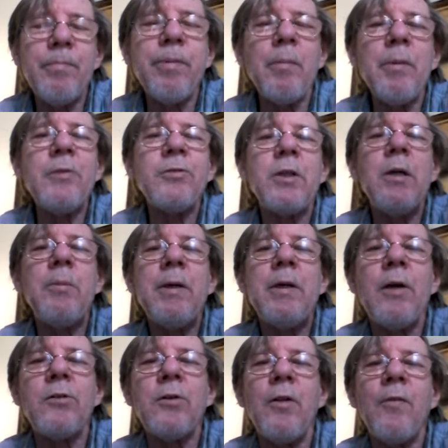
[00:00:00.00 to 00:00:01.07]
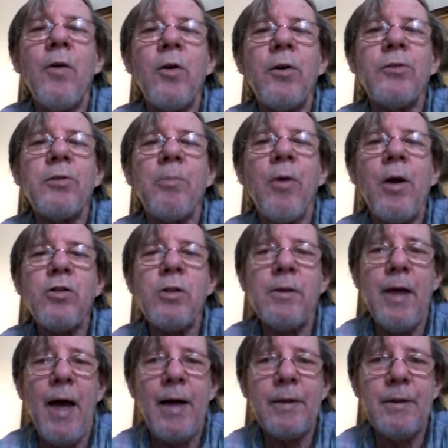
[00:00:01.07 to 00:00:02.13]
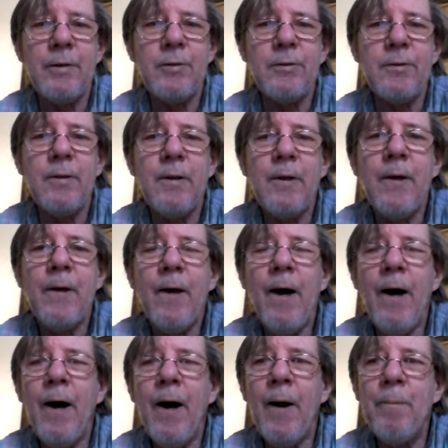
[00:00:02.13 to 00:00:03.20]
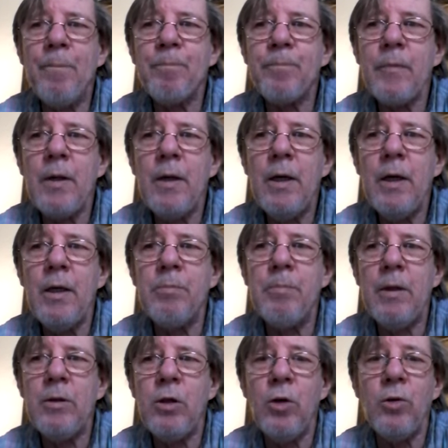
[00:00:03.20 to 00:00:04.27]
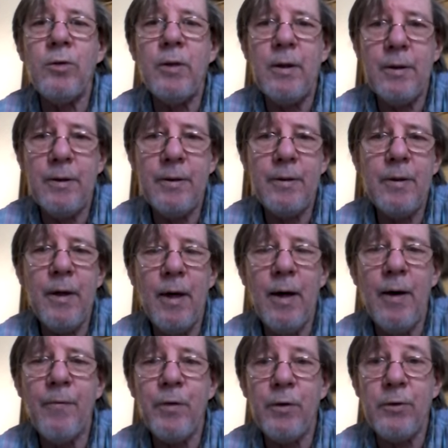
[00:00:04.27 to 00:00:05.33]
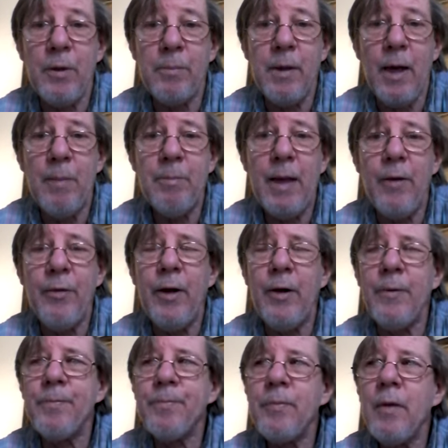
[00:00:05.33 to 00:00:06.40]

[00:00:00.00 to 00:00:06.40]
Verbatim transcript: publicity because of the voter suppression tactics um, he'd been using uh, for some time down there.